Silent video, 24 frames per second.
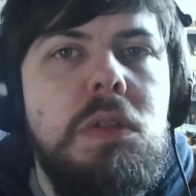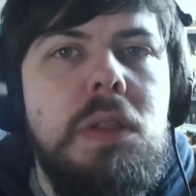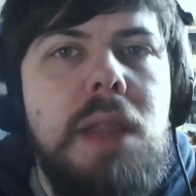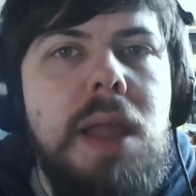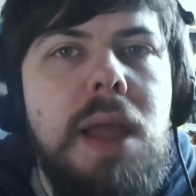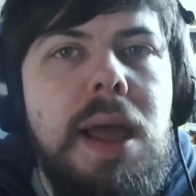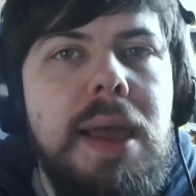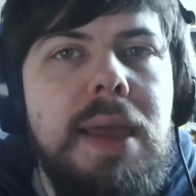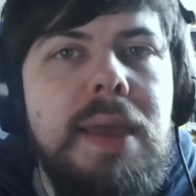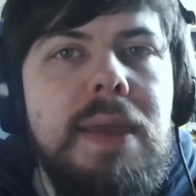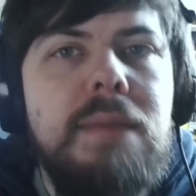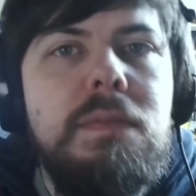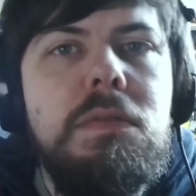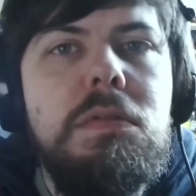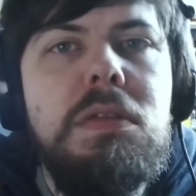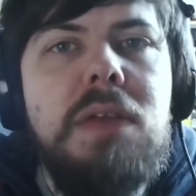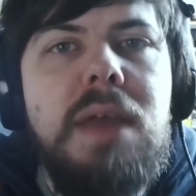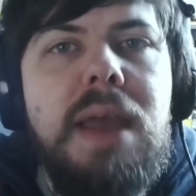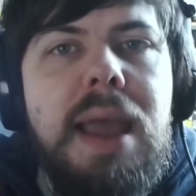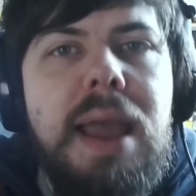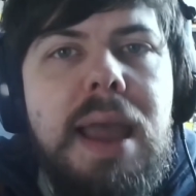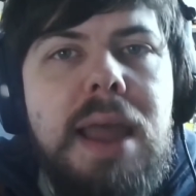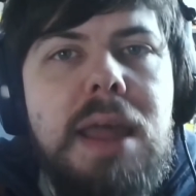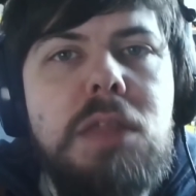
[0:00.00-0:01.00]
lives
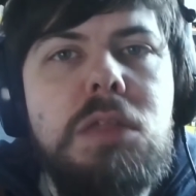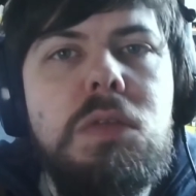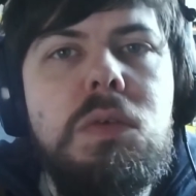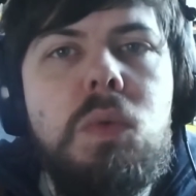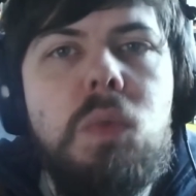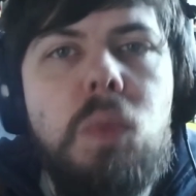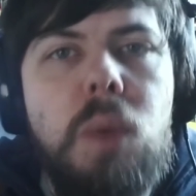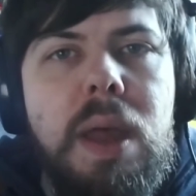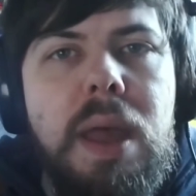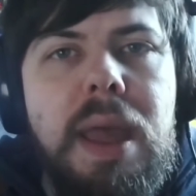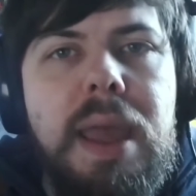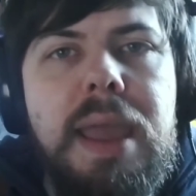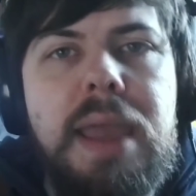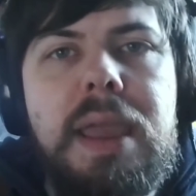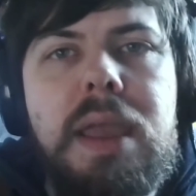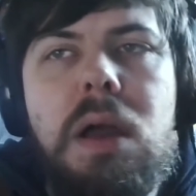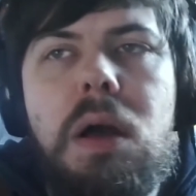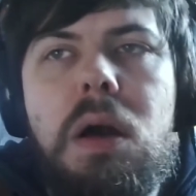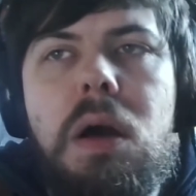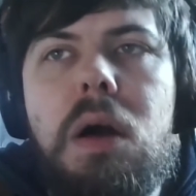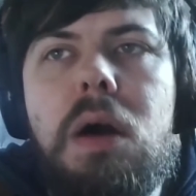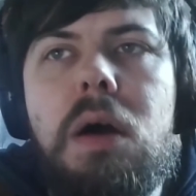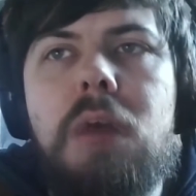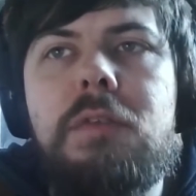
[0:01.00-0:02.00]
as a way
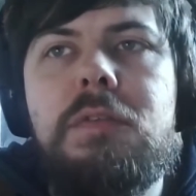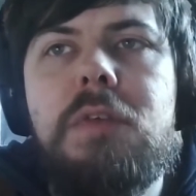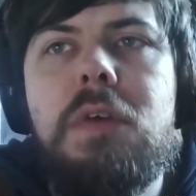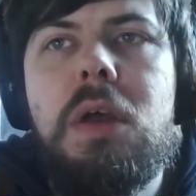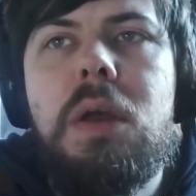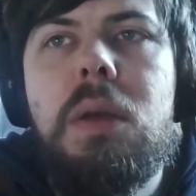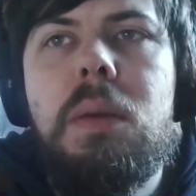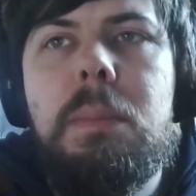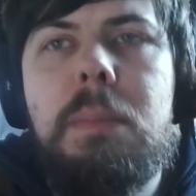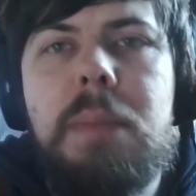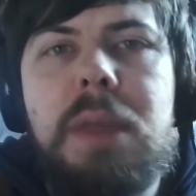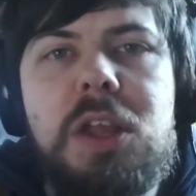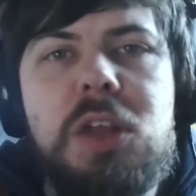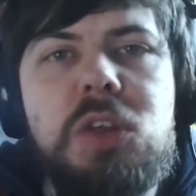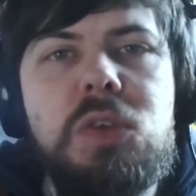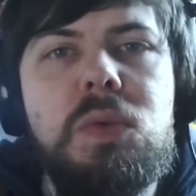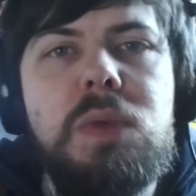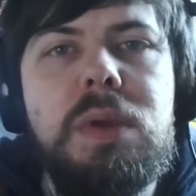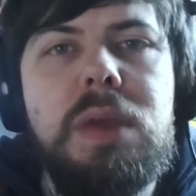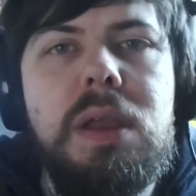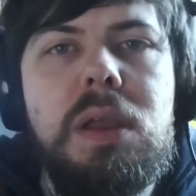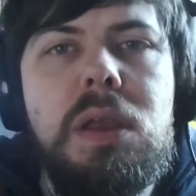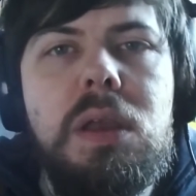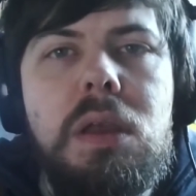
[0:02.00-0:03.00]
of
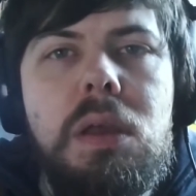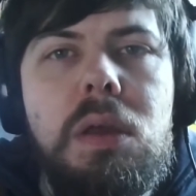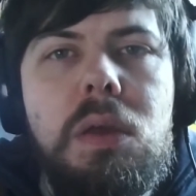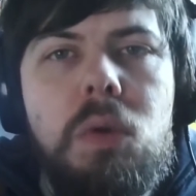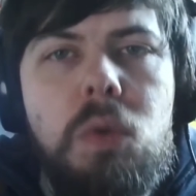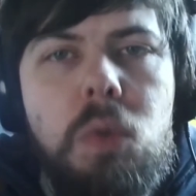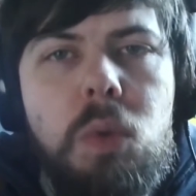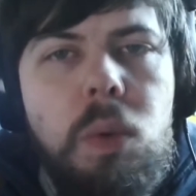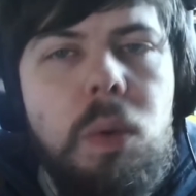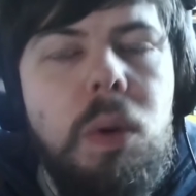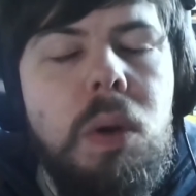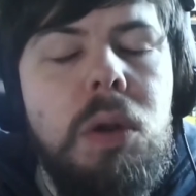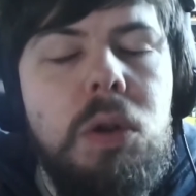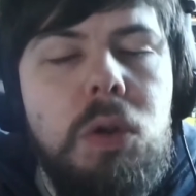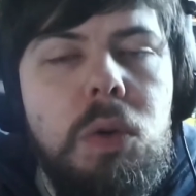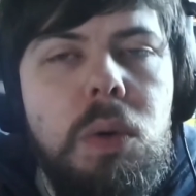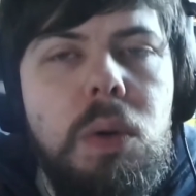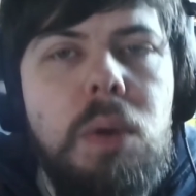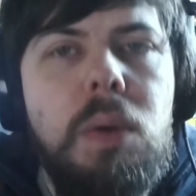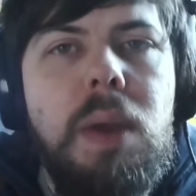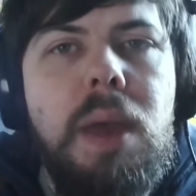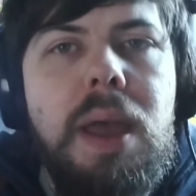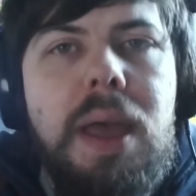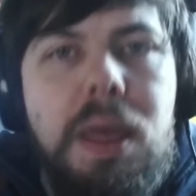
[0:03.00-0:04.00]
measuring quote
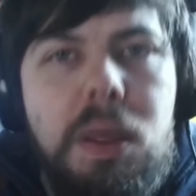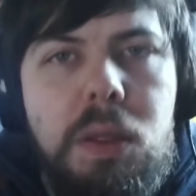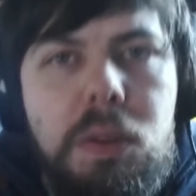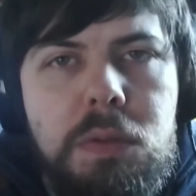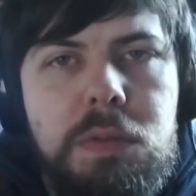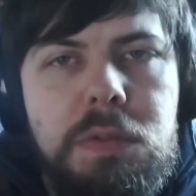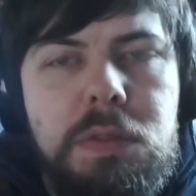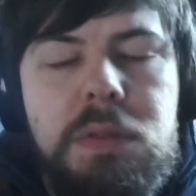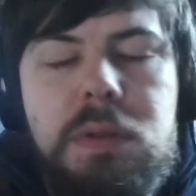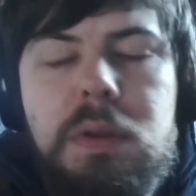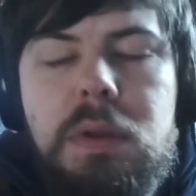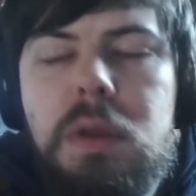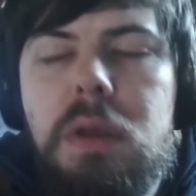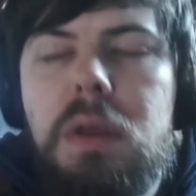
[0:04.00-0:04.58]
unquote health.